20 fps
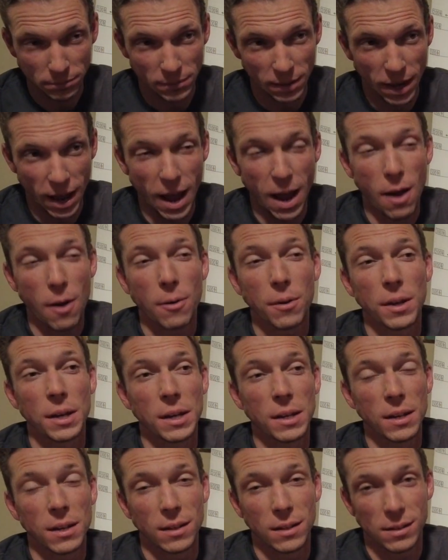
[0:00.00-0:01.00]
Now
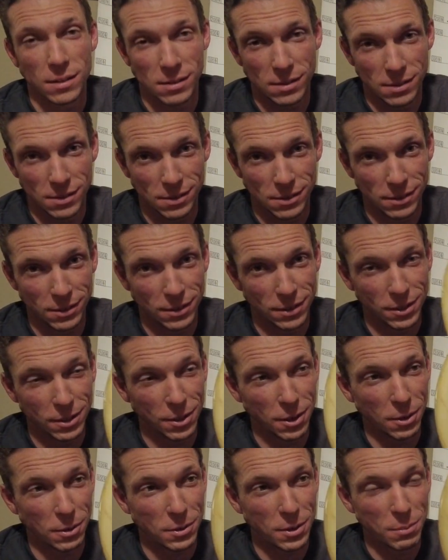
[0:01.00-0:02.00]
it is, you
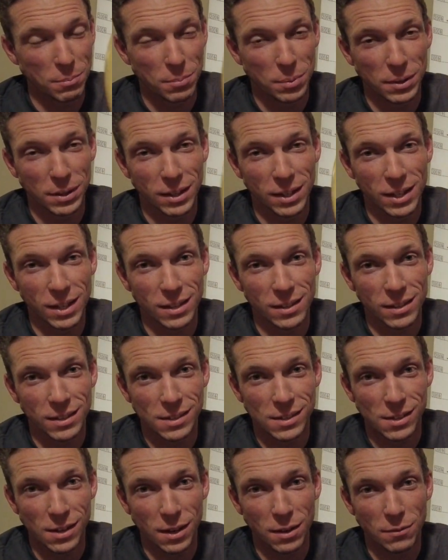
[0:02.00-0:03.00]
know, completely
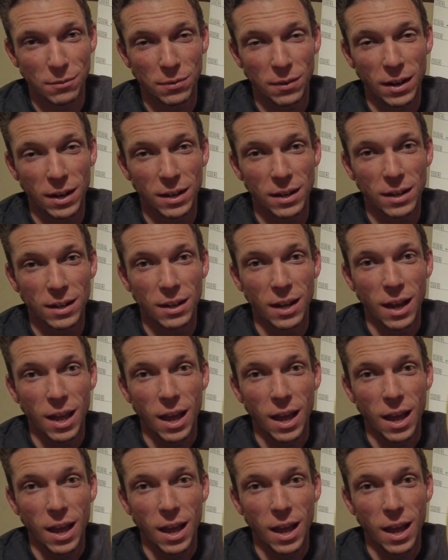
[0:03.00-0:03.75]
sun faded